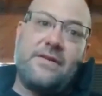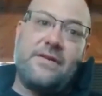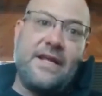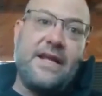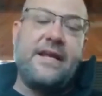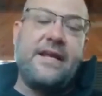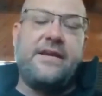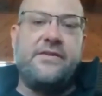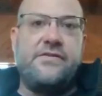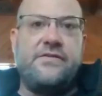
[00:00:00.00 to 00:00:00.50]

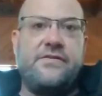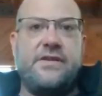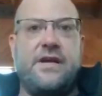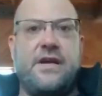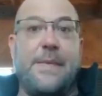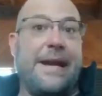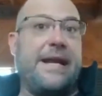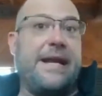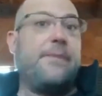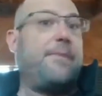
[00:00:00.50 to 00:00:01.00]
things
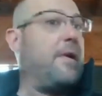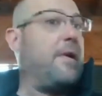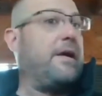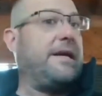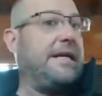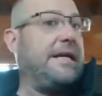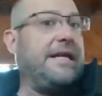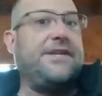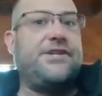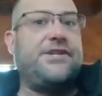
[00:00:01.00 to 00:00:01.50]
depending
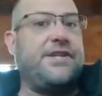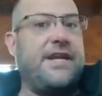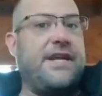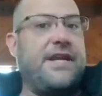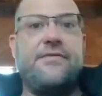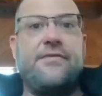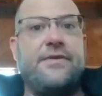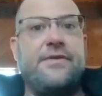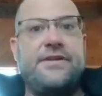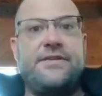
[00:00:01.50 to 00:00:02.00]
upon each and
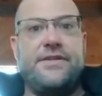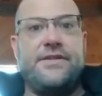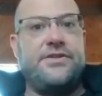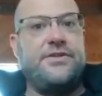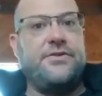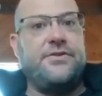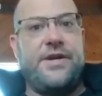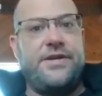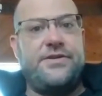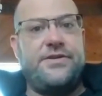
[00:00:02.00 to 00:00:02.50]
every
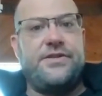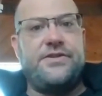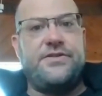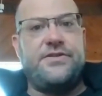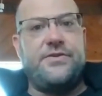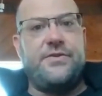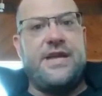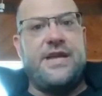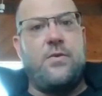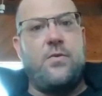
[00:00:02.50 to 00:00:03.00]
situation
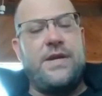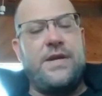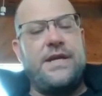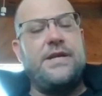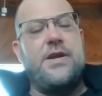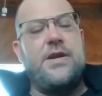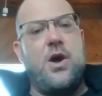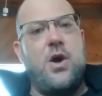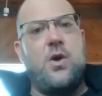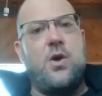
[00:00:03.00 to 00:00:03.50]
so that
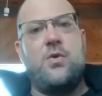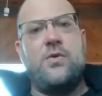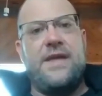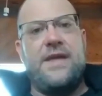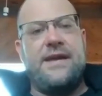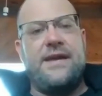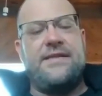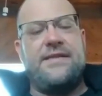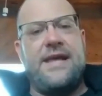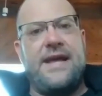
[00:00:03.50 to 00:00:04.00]
we know
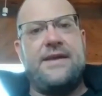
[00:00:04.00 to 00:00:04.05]
that